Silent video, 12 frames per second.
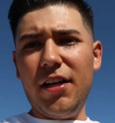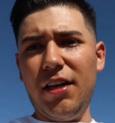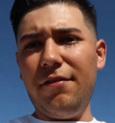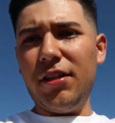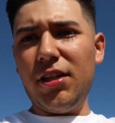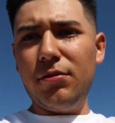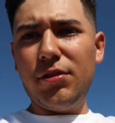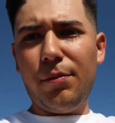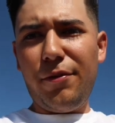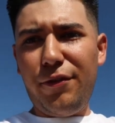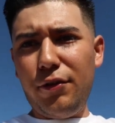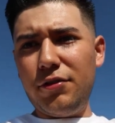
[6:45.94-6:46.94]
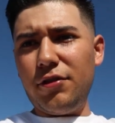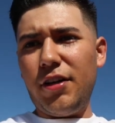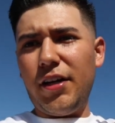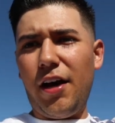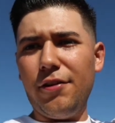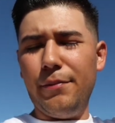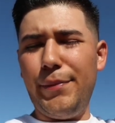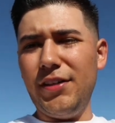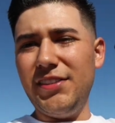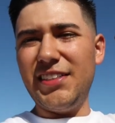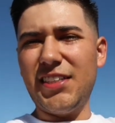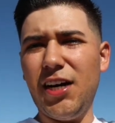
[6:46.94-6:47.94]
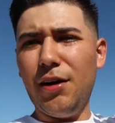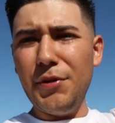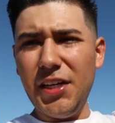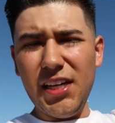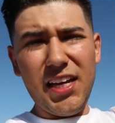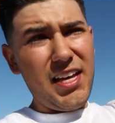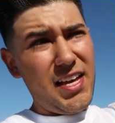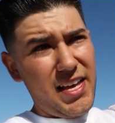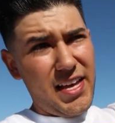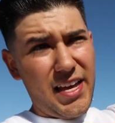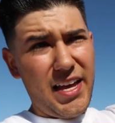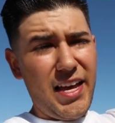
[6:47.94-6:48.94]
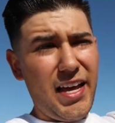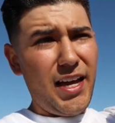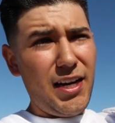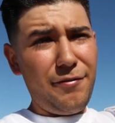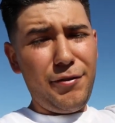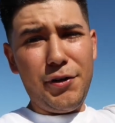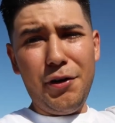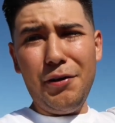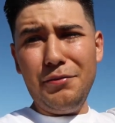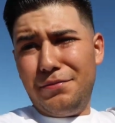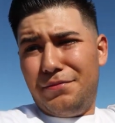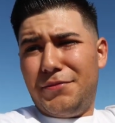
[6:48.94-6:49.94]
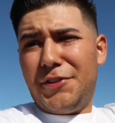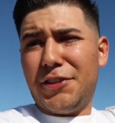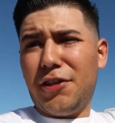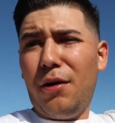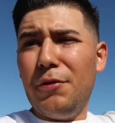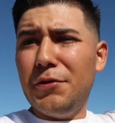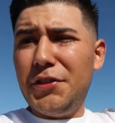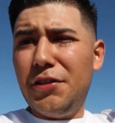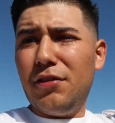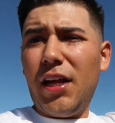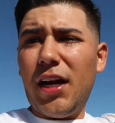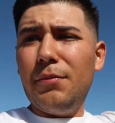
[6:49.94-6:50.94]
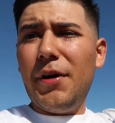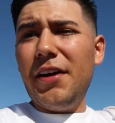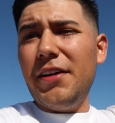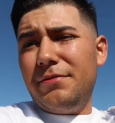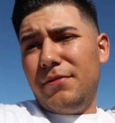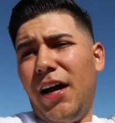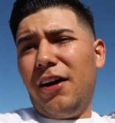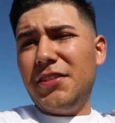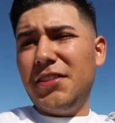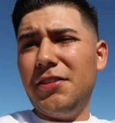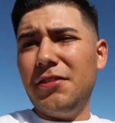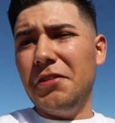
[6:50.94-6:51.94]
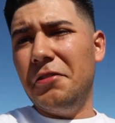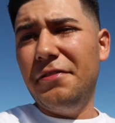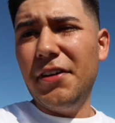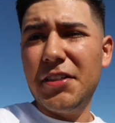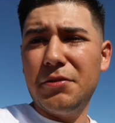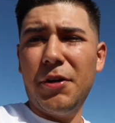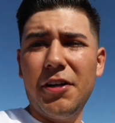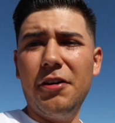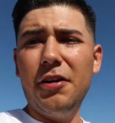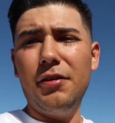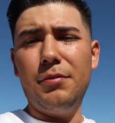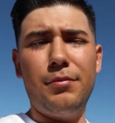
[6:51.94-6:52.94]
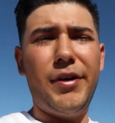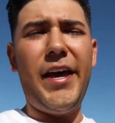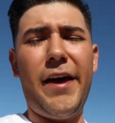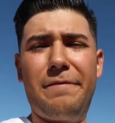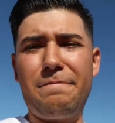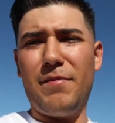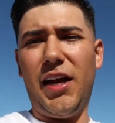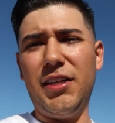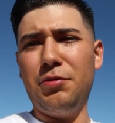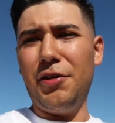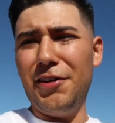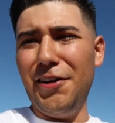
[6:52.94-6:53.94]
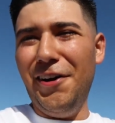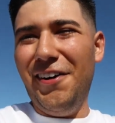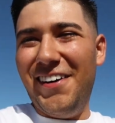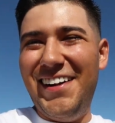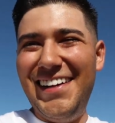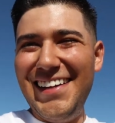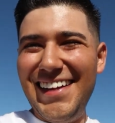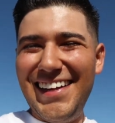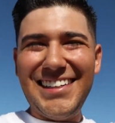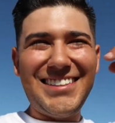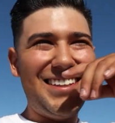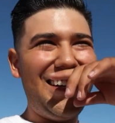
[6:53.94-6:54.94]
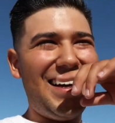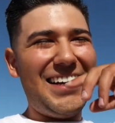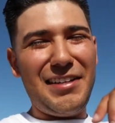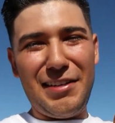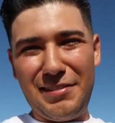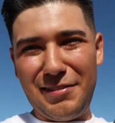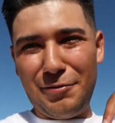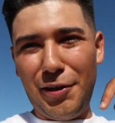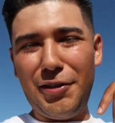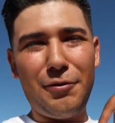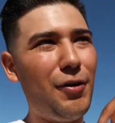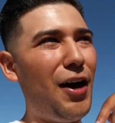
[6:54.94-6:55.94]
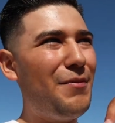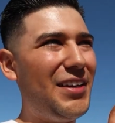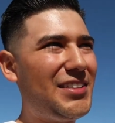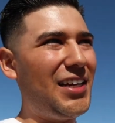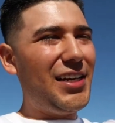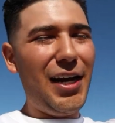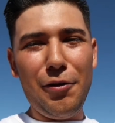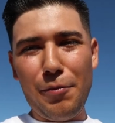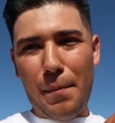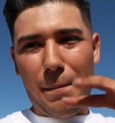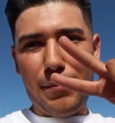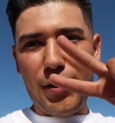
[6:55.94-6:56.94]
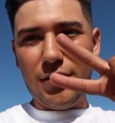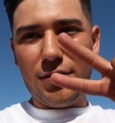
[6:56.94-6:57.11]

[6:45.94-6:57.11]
Give it a thumbs up if you enjoy how the build is coming. And if you don't, just comment what you don't like about it. I honestly don't give a fuck. It's my car. But yeah, I just want to know. So yeah, RodMan signing out.